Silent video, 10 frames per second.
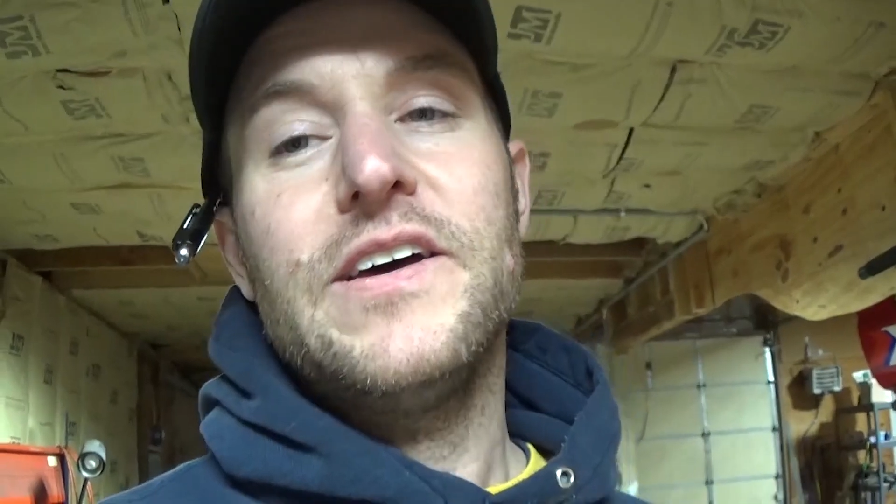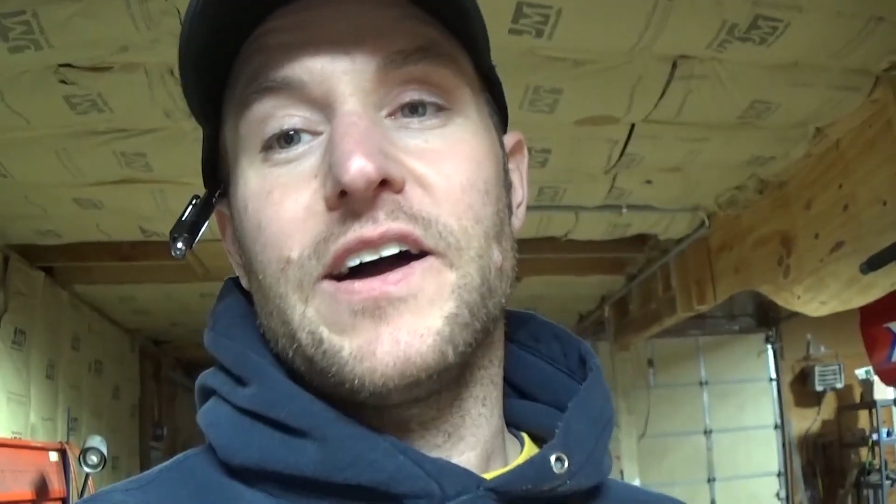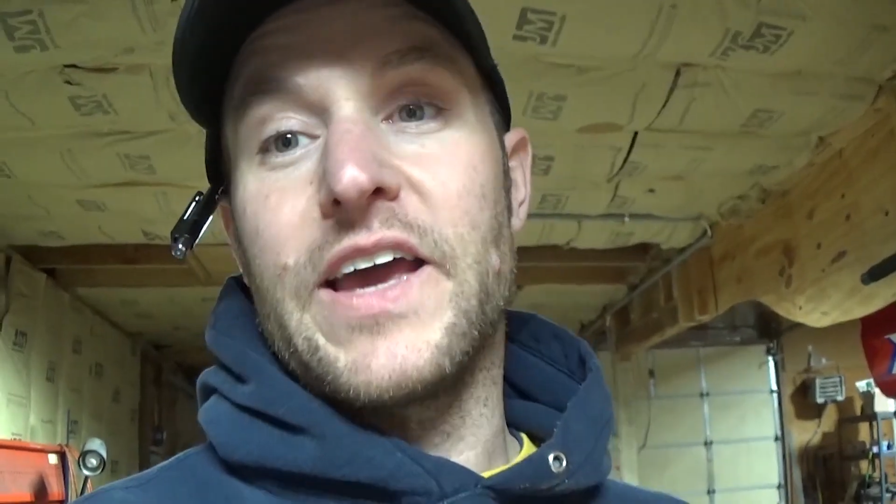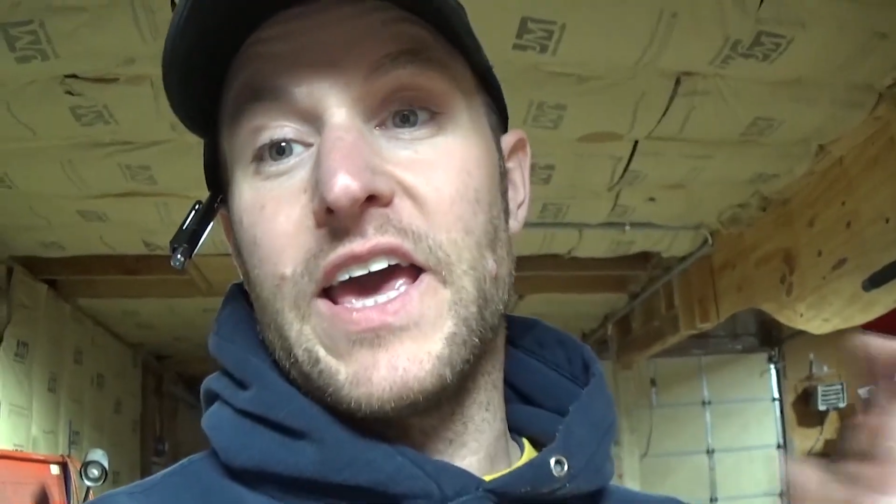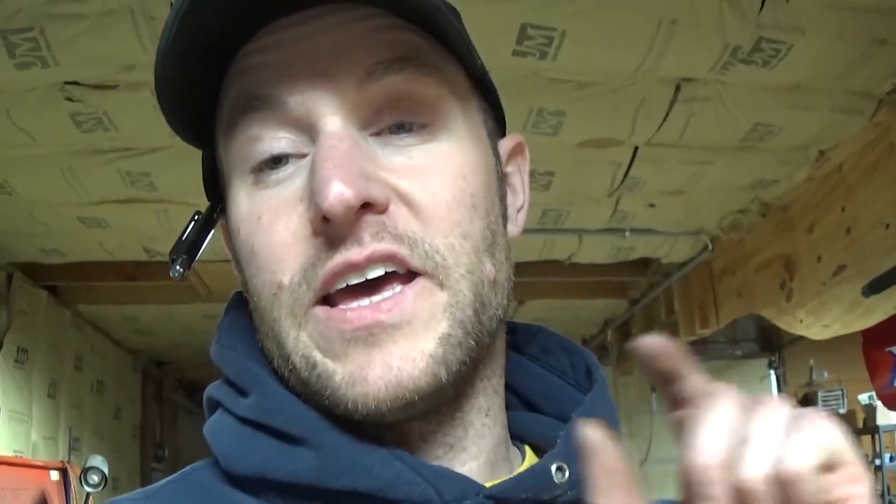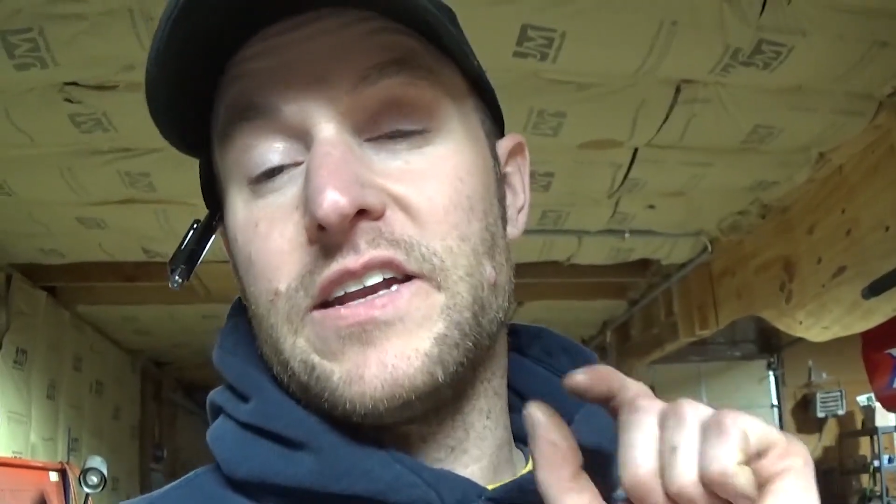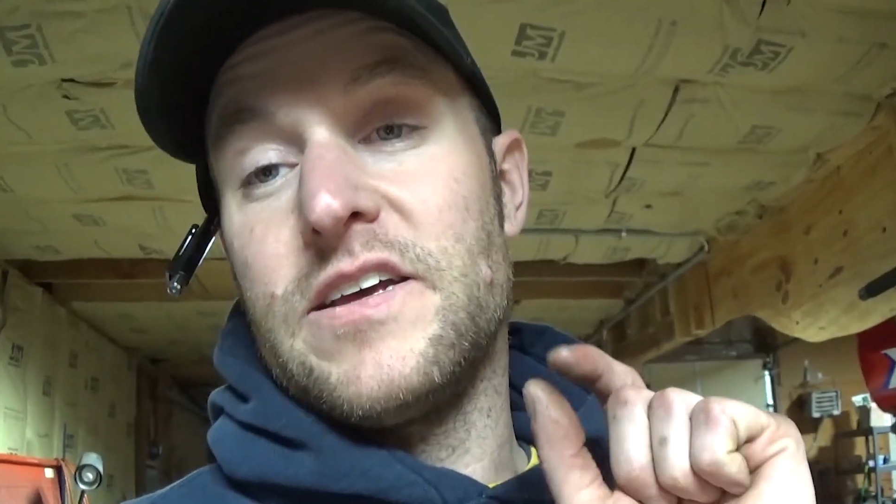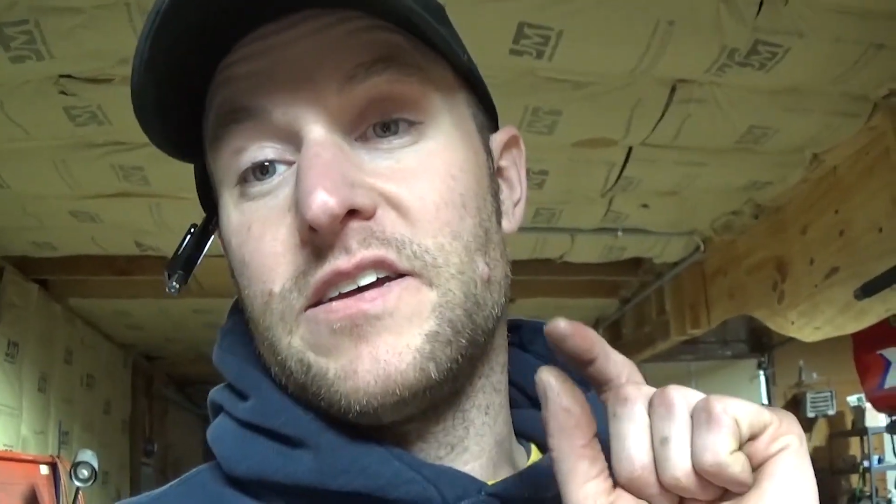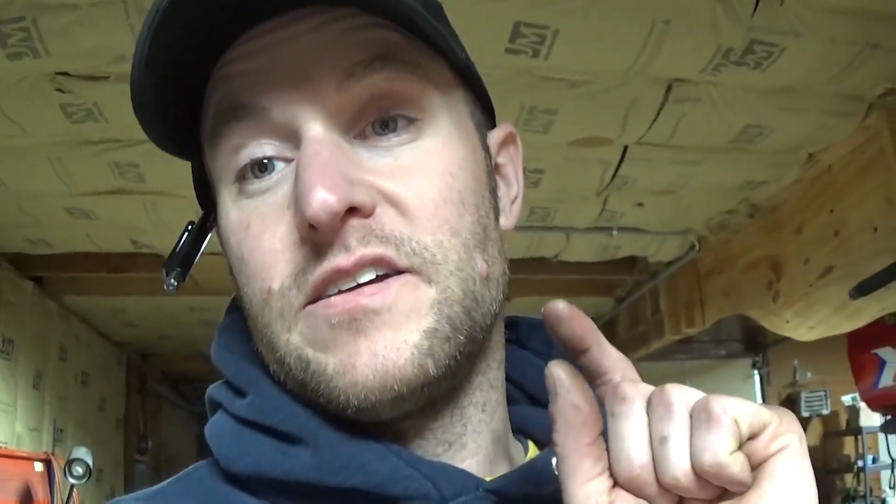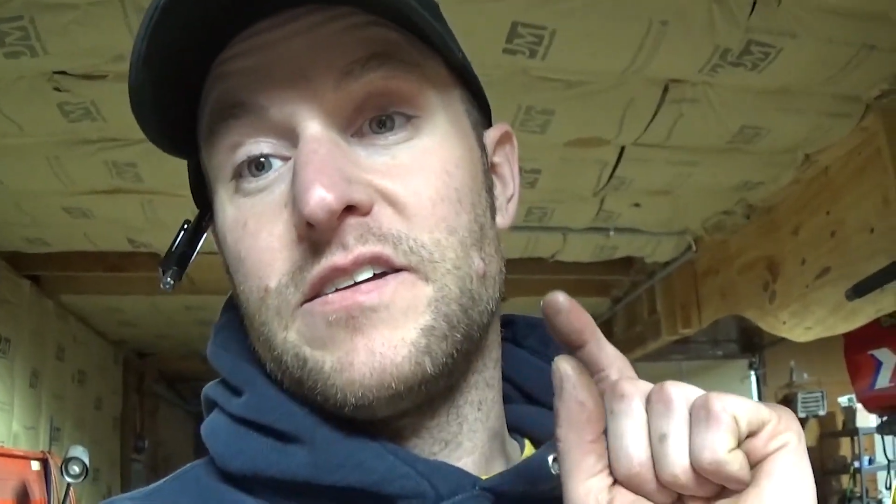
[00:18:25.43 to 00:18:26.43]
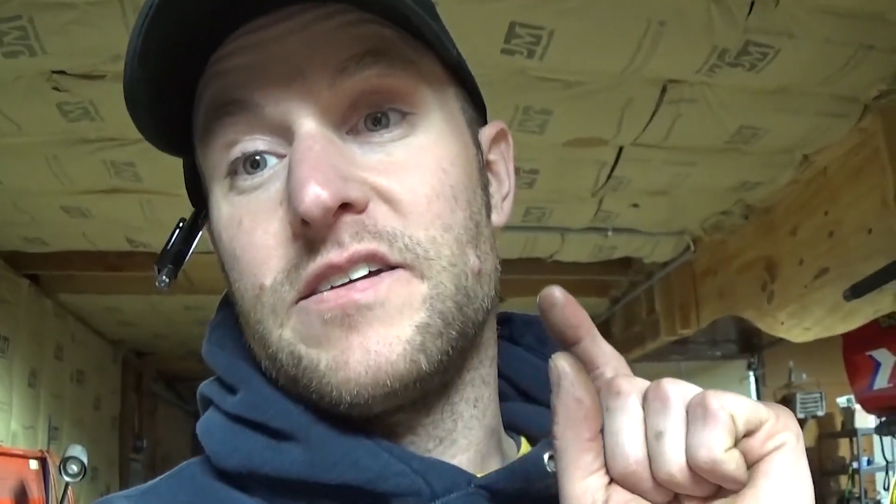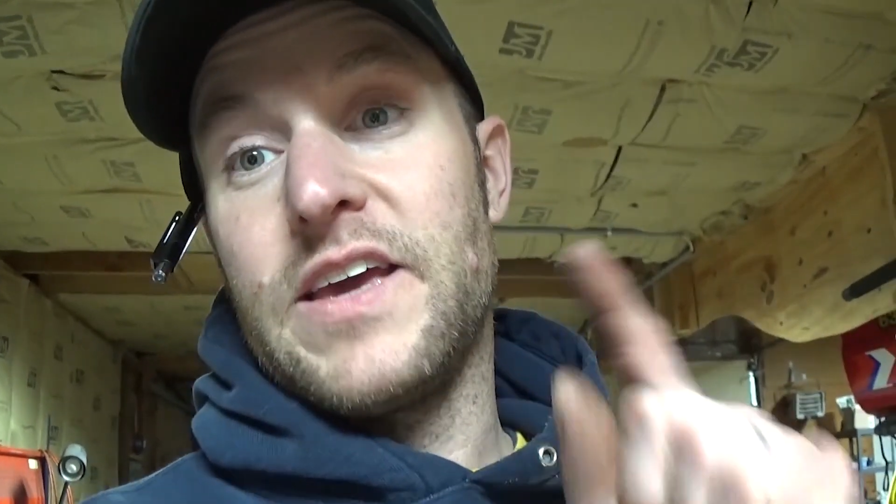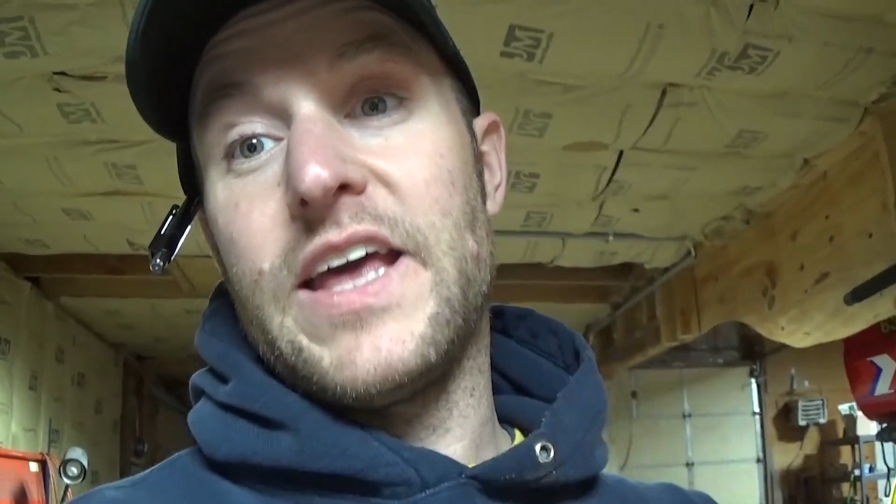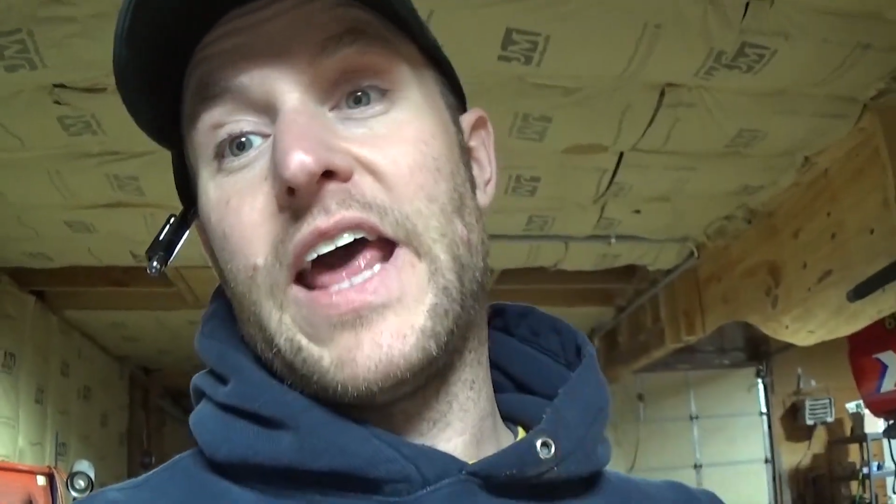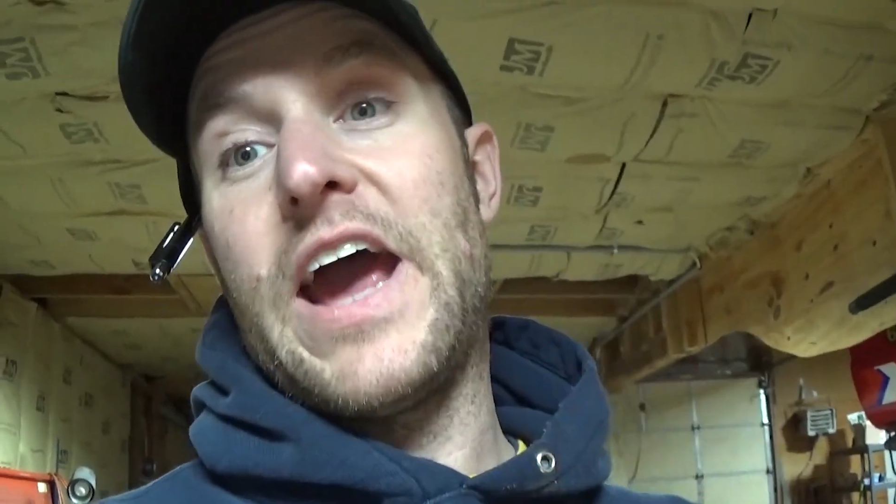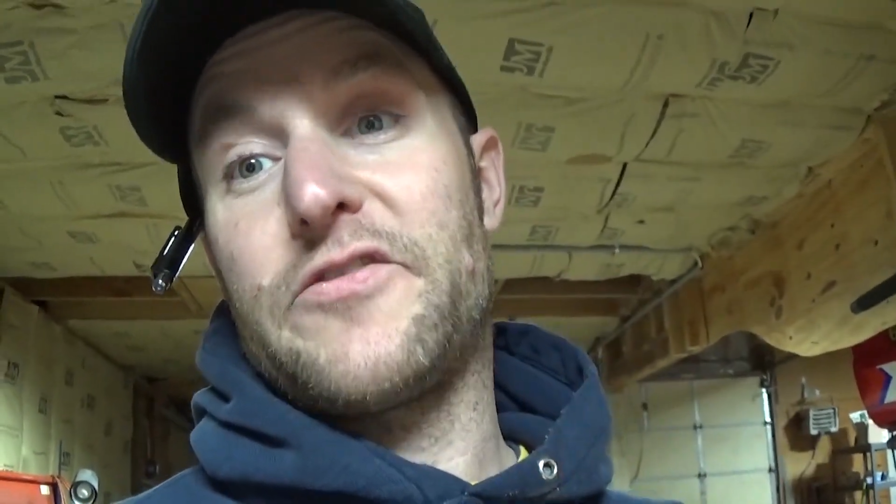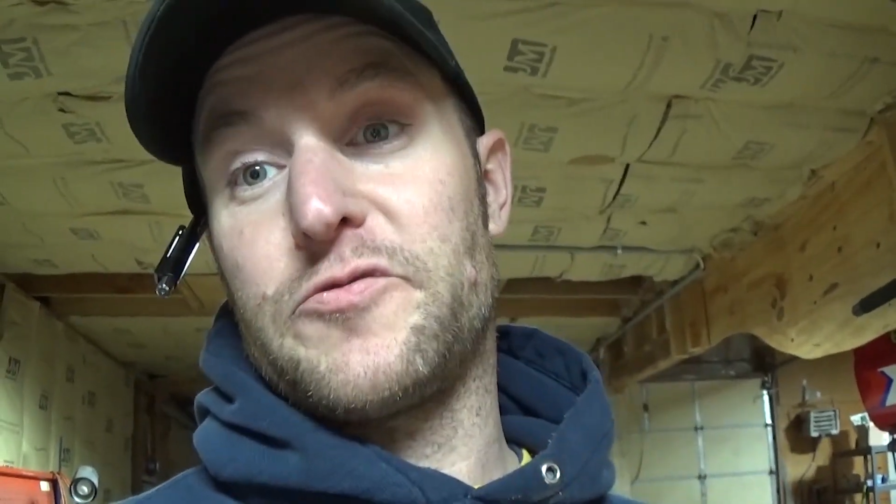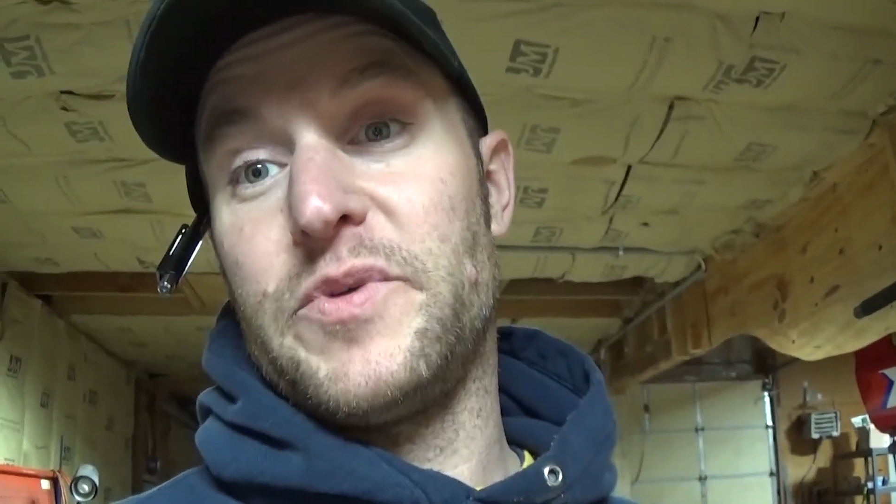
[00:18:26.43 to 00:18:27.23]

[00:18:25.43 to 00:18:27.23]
Again, get after